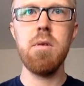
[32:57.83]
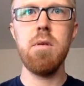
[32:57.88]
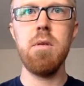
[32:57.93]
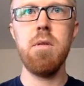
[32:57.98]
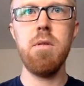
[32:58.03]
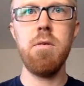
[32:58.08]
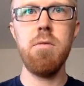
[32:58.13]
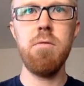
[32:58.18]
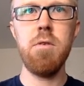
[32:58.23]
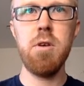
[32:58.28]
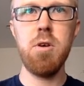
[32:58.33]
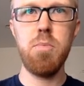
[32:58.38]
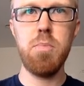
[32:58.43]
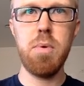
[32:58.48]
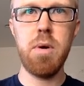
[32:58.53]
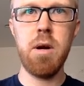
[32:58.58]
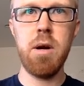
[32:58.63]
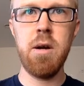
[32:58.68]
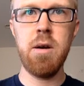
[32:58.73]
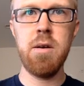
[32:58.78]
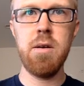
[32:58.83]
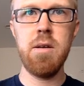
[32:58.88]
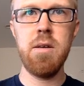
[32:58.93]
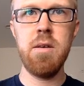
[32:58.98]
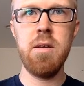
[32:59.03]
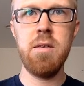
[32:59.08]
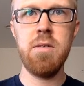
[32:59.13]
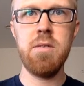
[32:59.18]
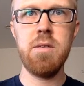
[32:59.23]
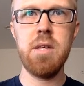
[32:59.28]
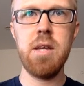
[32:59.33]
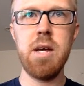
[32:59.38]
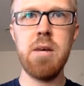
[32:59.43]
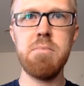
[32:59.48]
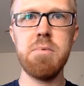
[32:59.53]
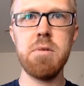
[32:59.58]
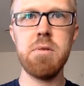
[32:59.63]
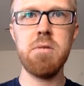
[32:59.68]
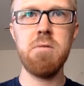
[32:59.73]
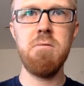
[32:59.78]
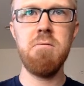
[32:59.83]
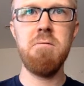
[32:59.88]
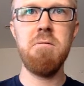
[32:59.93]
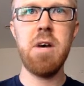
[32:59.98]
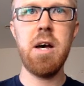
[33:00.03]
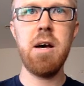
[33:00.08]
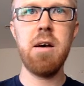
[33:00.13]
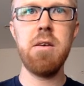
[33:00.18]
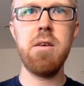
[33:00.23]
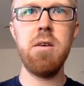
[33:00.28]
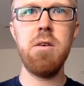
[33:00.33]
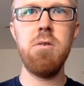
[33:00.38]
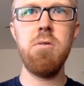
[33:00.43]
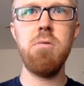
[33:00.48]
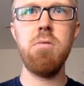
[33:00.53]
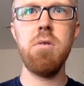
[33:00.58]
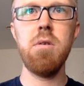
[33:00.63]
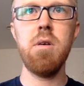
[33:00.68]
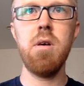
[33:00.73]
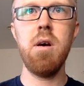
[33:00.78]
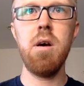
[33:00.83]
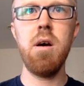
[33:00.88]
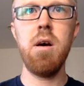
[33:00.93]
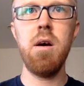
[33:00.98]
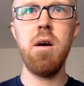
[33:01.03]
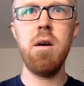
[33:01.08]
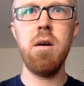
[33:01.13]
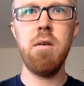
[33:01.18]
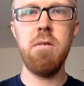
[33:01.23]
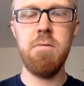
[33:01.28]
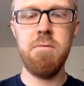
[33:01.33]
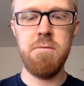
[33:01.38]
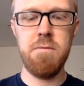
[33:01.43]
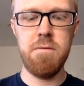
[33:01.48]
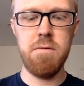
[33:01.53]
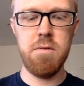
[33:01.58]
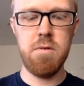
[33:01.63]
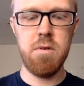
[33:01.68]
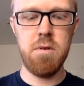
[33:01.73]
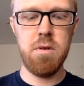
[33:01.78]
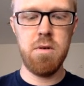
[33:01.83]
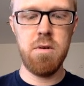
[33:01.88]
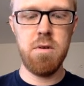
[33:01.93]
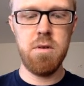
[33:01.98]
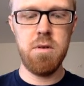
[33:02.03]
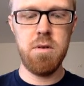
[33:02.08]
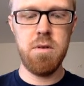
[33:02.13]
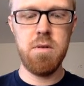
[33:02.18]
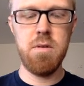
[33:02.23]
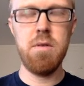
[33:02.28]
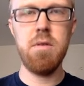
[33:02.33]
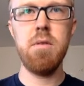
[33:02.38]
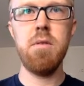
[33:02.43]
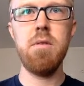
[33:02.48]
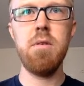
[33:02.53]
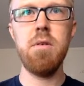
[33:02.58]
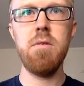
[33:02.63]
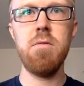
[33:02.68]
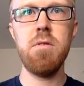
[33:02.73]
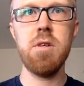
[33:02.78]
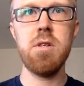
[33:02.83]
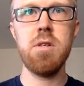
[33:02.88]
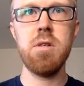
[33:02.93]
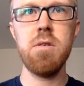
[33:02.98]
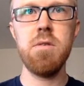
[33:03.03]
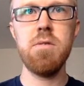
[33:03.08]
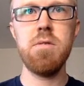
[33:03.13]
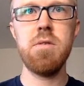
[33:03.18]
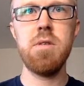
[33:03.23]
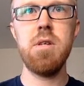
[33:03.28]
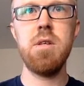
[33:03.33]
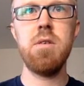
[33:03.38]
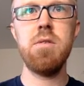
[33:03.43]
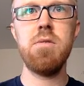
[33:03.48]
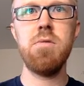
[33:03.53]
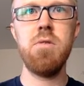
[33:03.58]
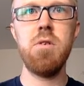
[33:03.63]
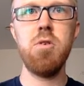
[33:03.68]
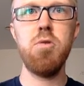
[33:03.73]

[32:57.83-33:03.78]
the real part is the absolute value of the original Z's real